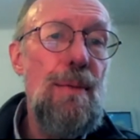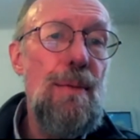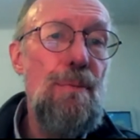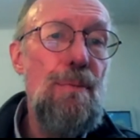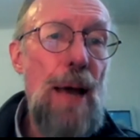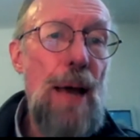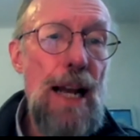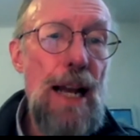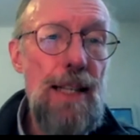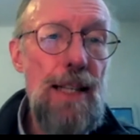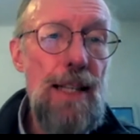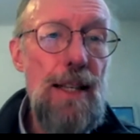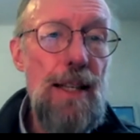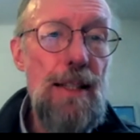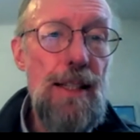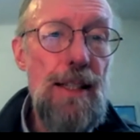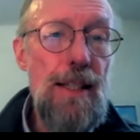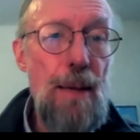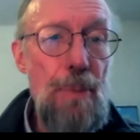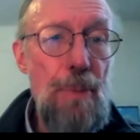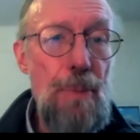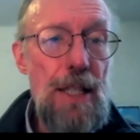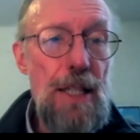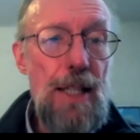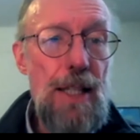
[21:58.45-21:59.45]
medicines
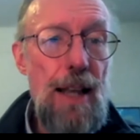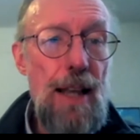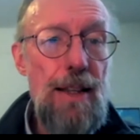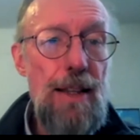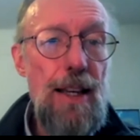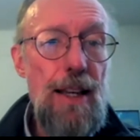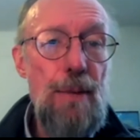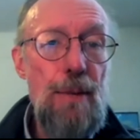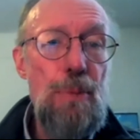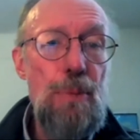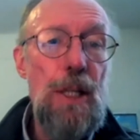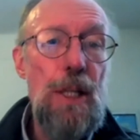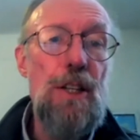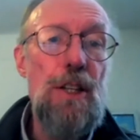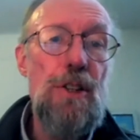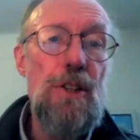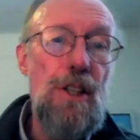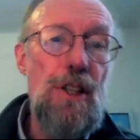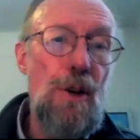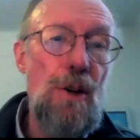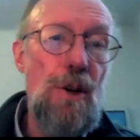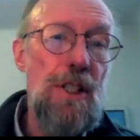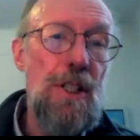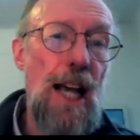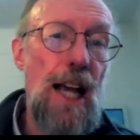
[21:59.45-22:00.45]
can be sent in, but
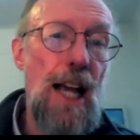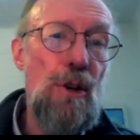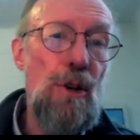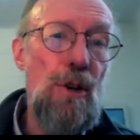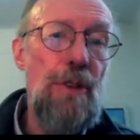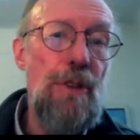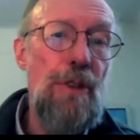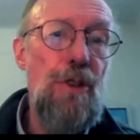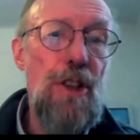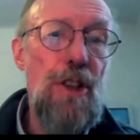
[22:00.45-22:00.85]
there's no salary